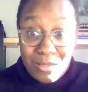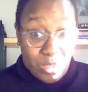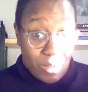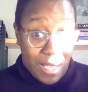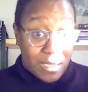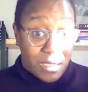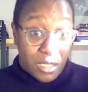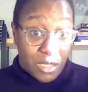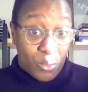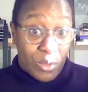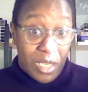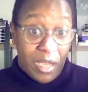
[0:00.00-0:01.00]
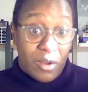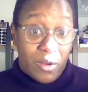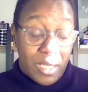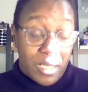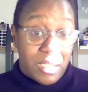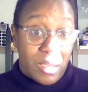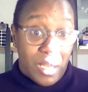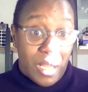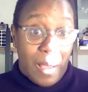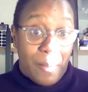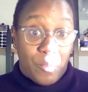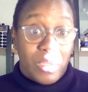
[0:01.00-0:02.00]
So that's the three areas that
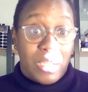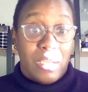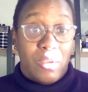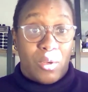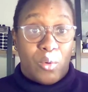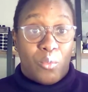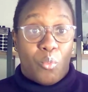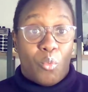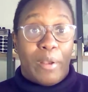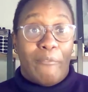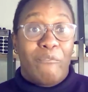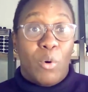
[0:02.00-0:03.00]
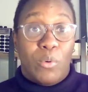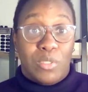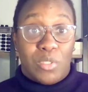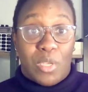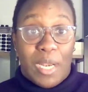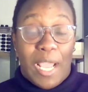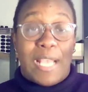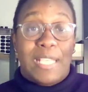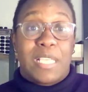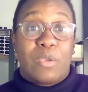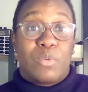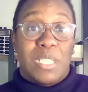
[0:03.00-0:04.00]
I'm really going to want to focus on
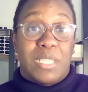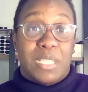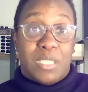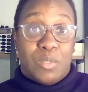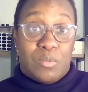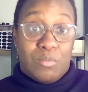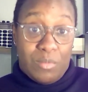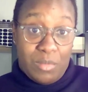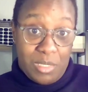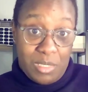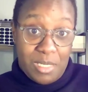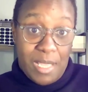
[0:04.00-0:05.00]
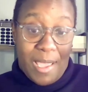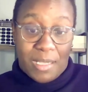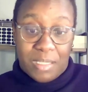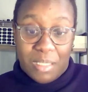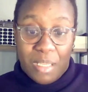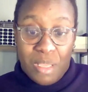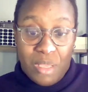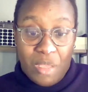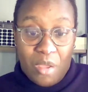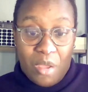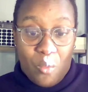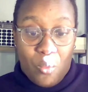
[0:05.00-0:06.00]
as I read this text.
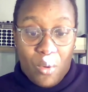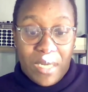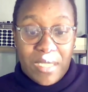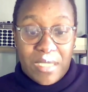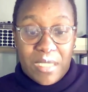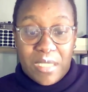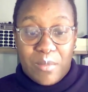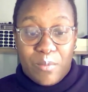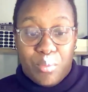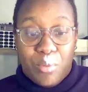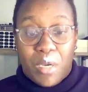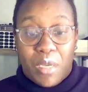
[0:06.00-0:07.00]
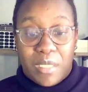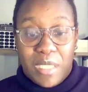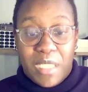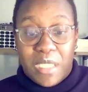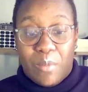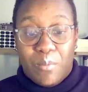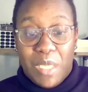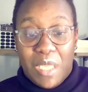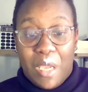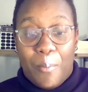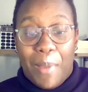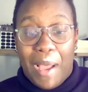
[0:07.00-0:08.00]
What is this book teaching
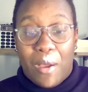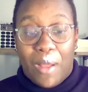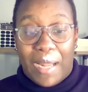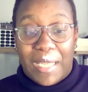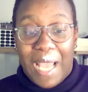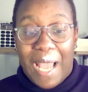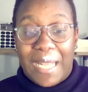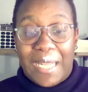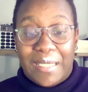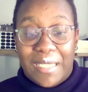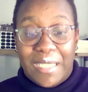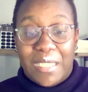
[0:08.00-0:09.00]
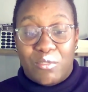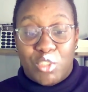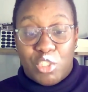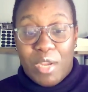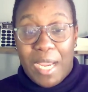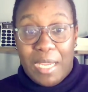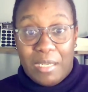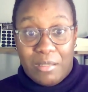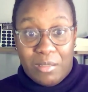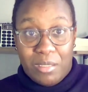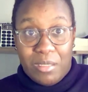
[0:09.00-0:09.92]
me about the idea of trade?